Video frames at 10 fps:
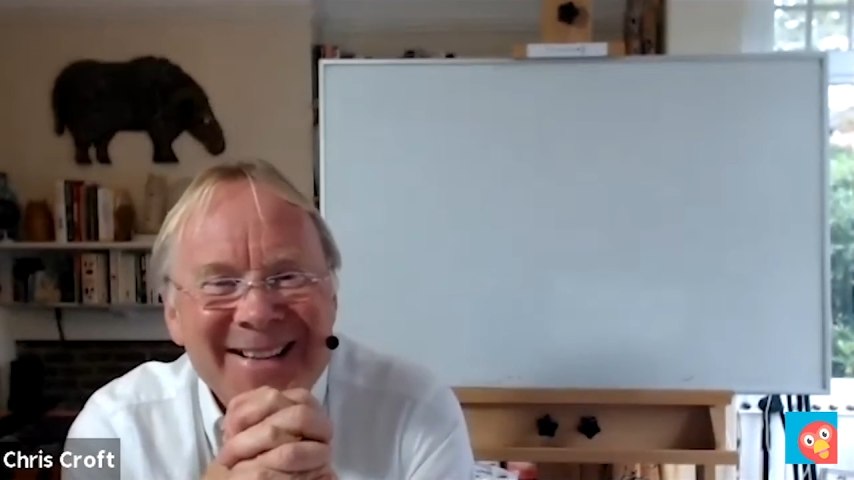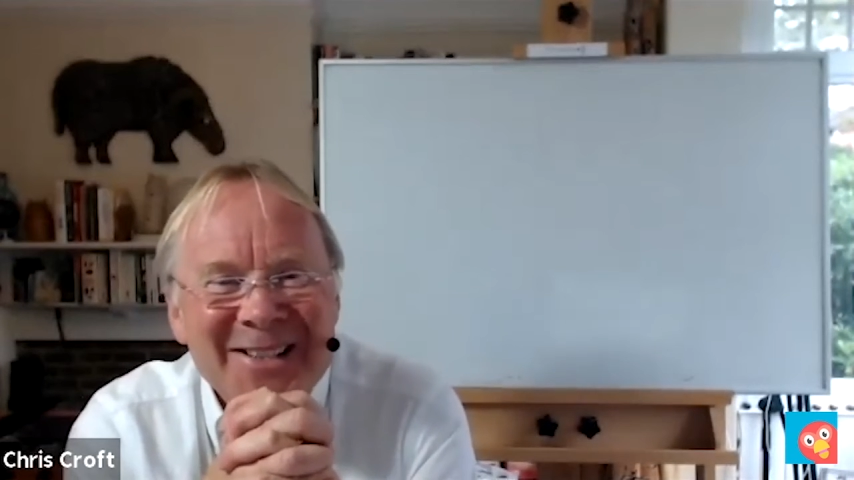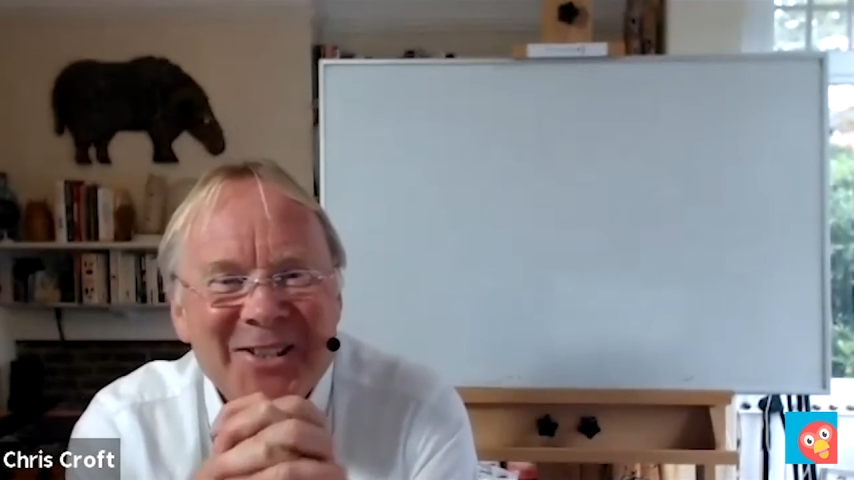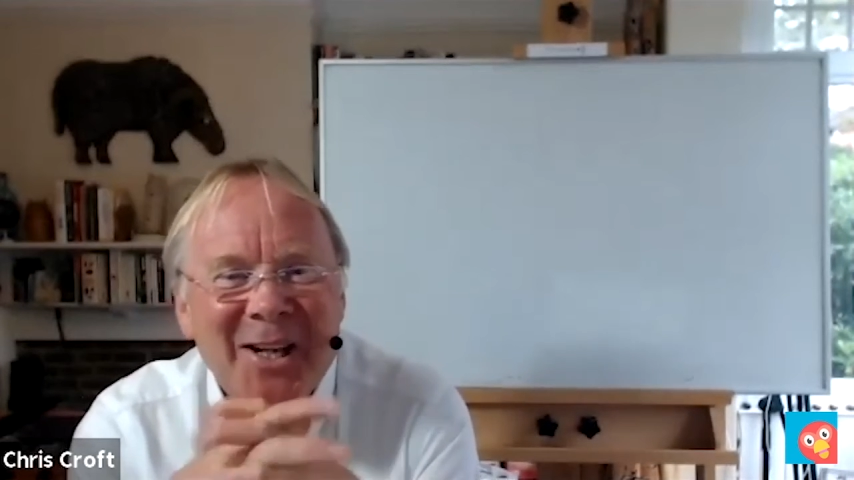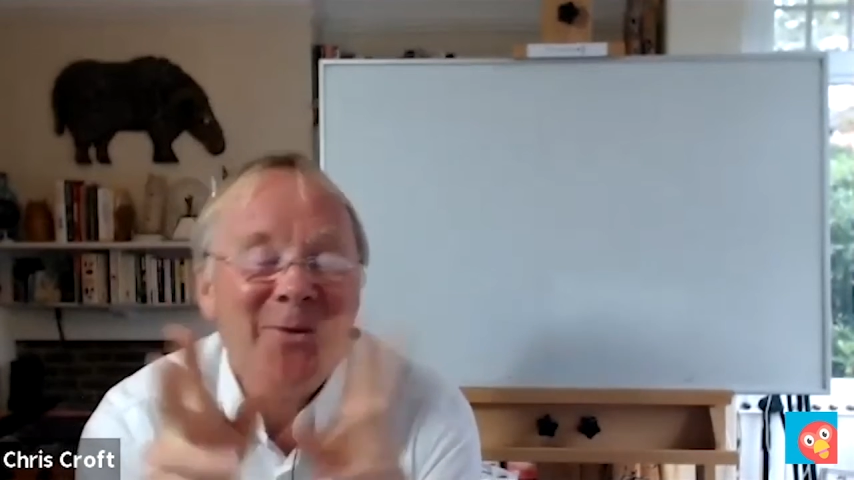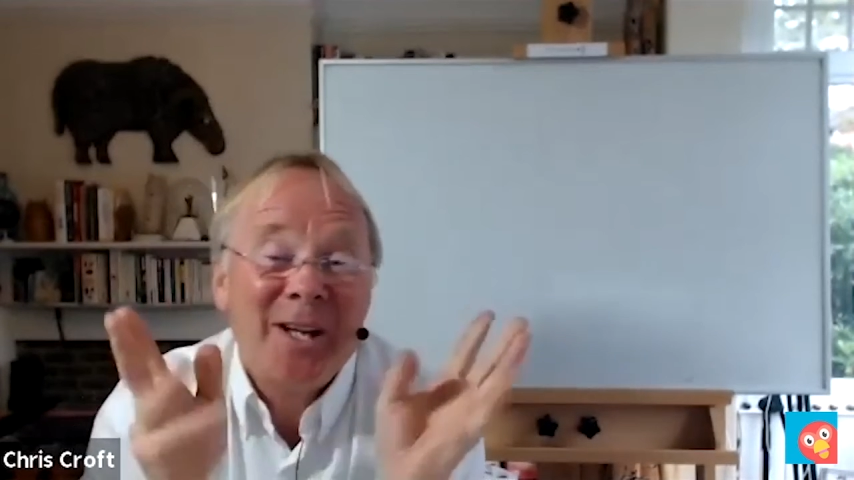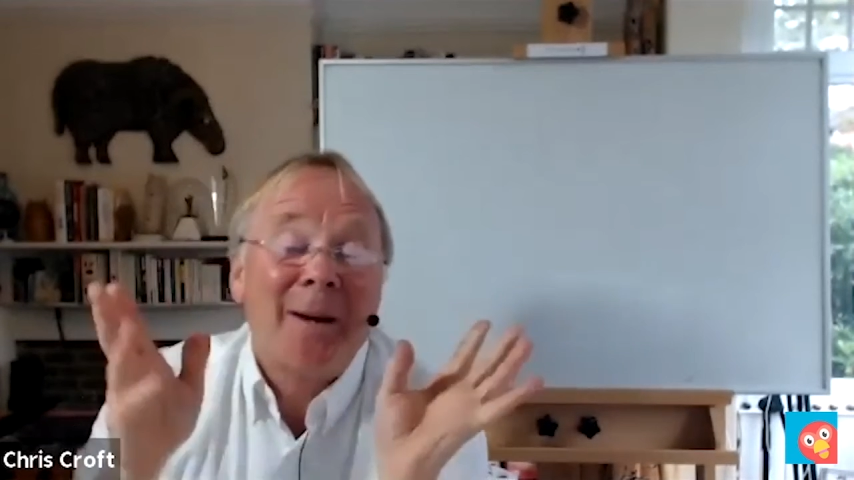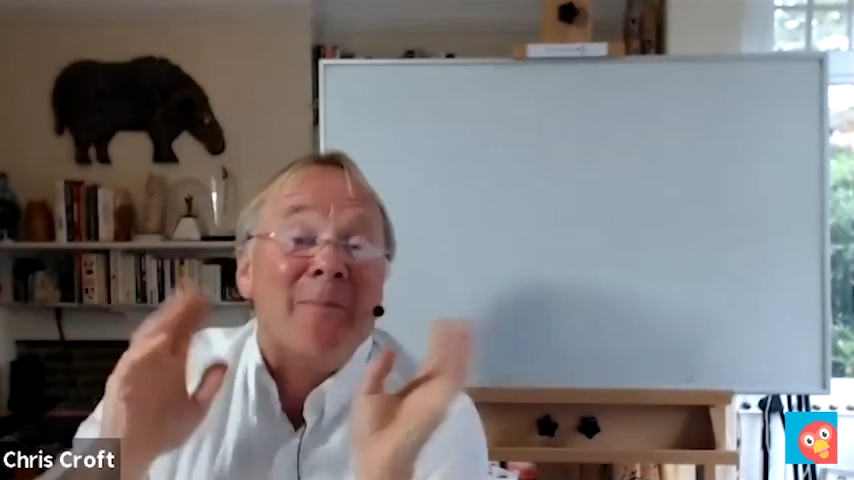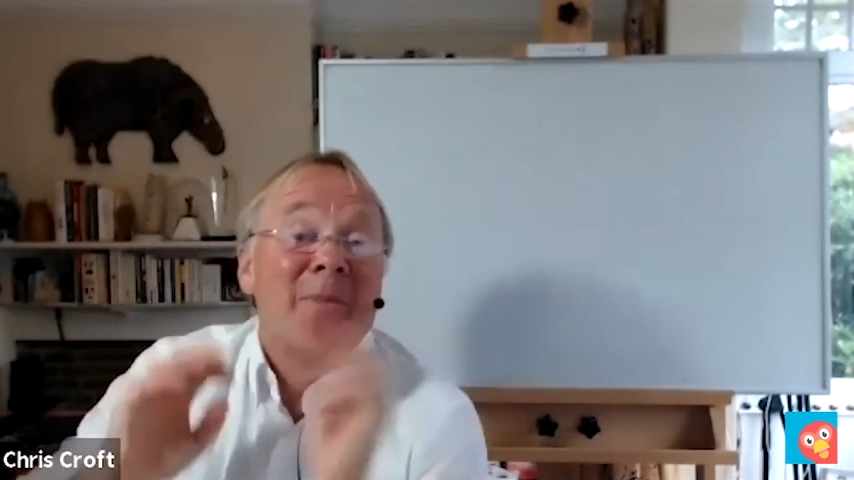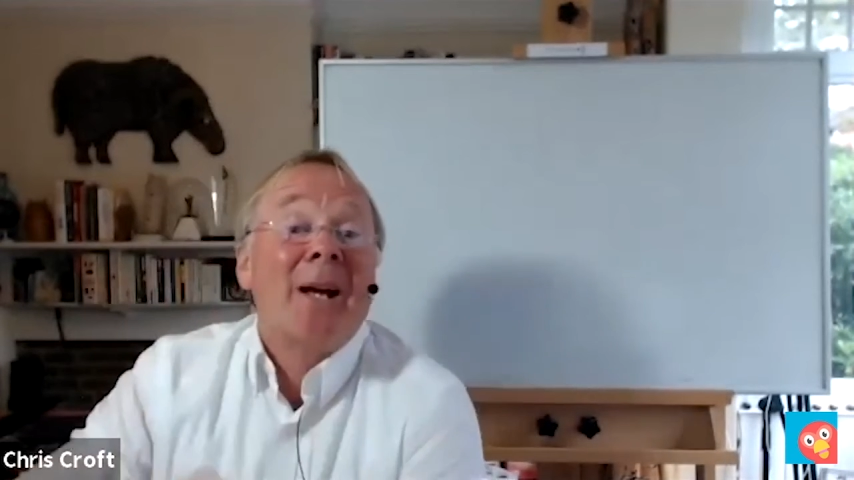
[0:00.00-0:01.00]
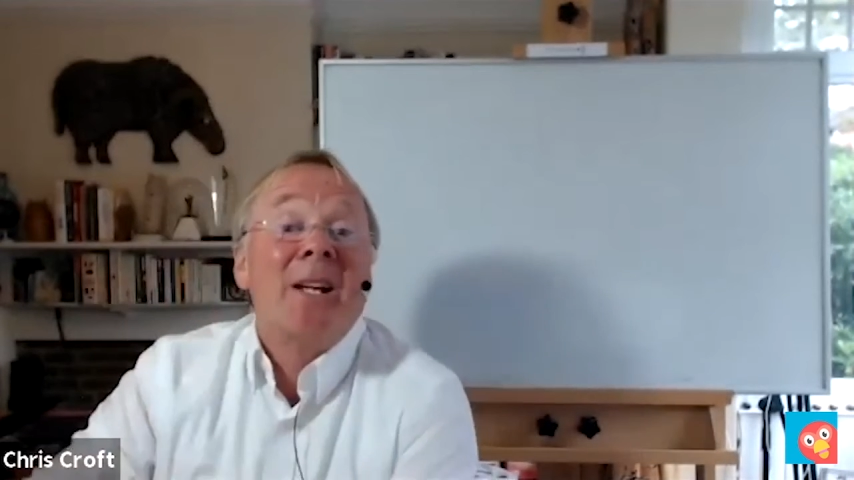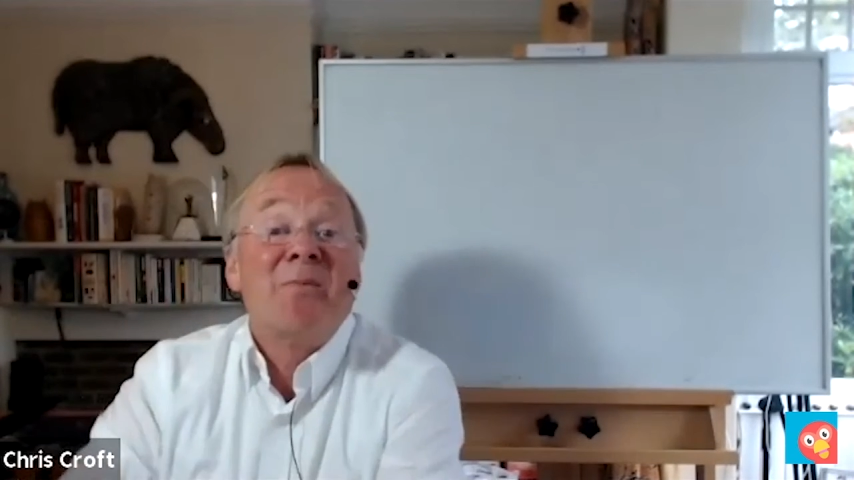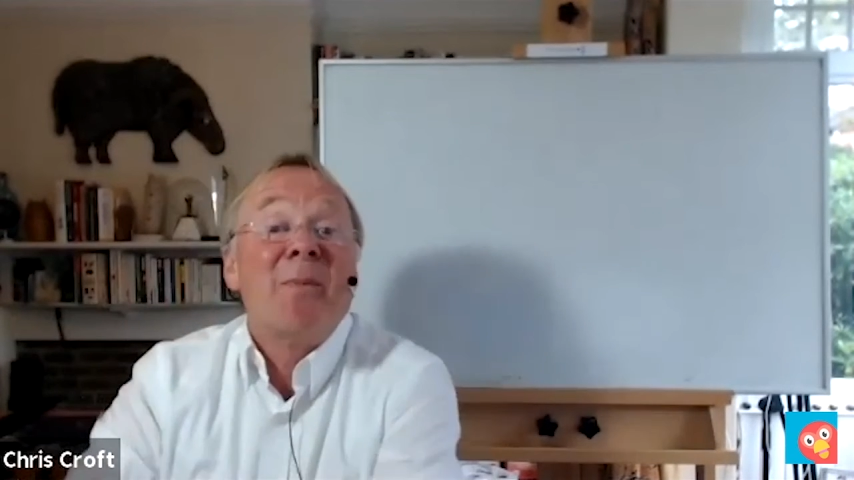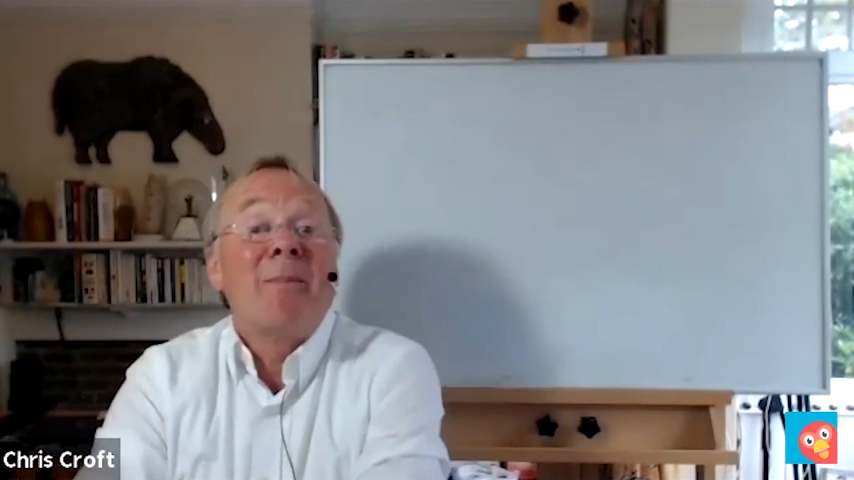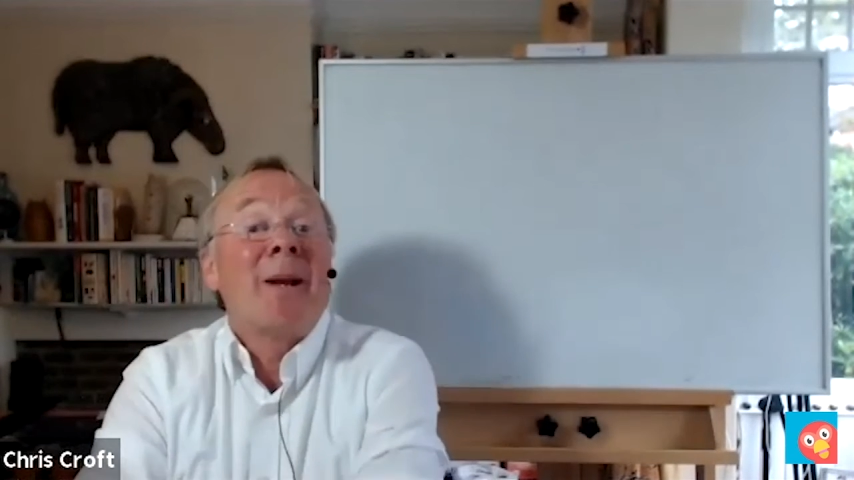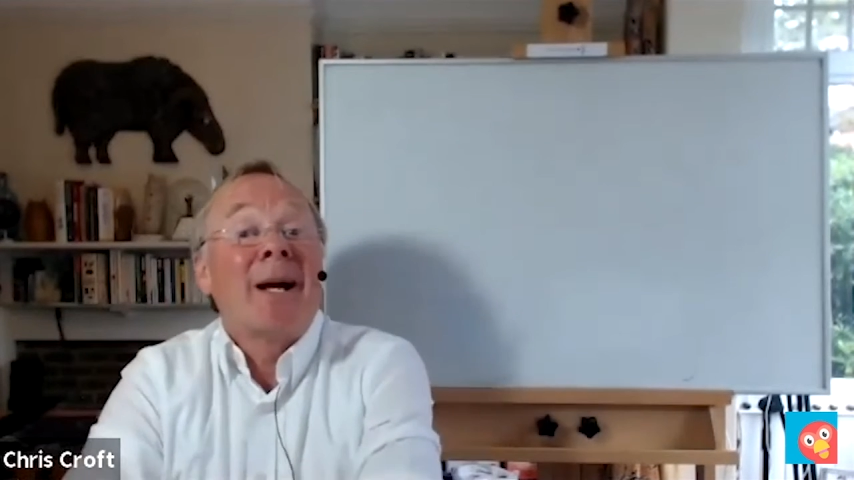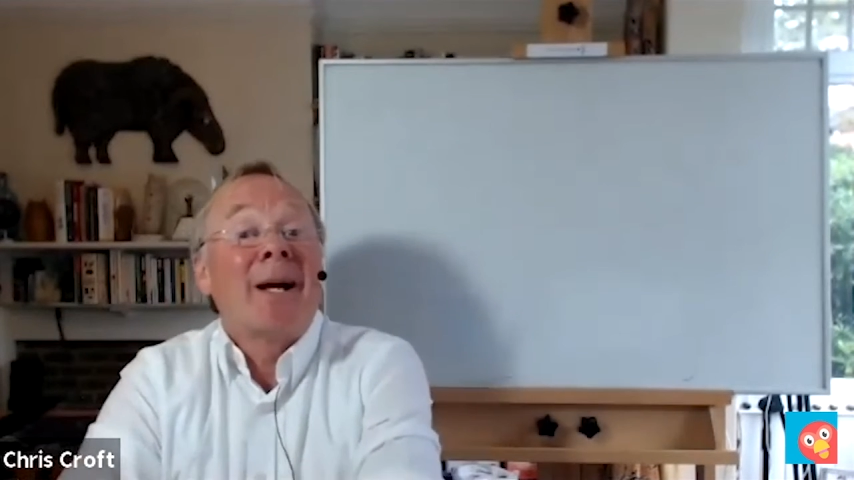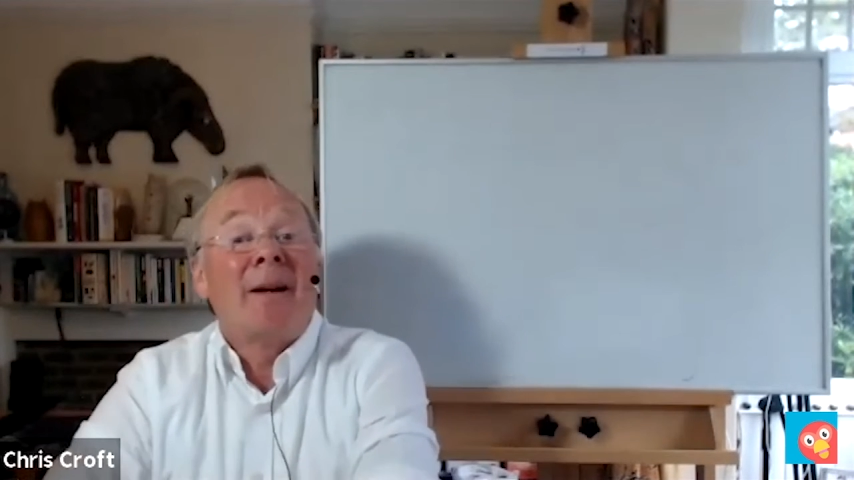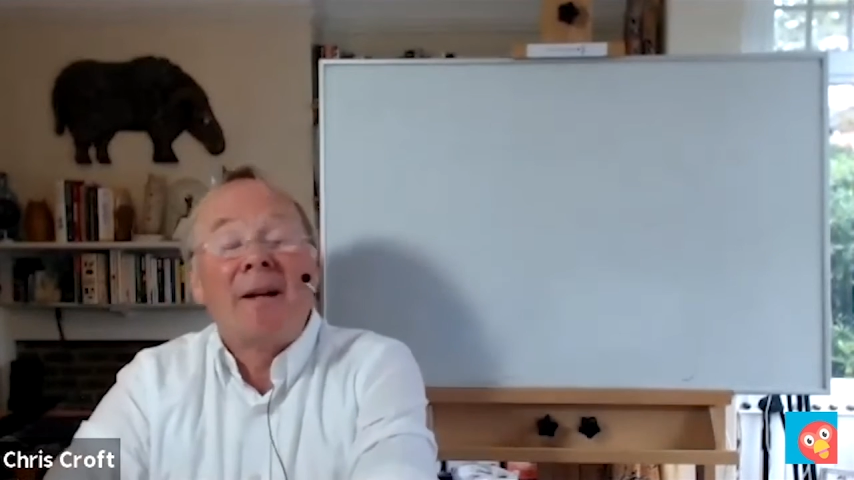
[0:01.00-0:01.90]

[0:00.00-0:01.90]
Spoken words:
So yeah, that is my plan.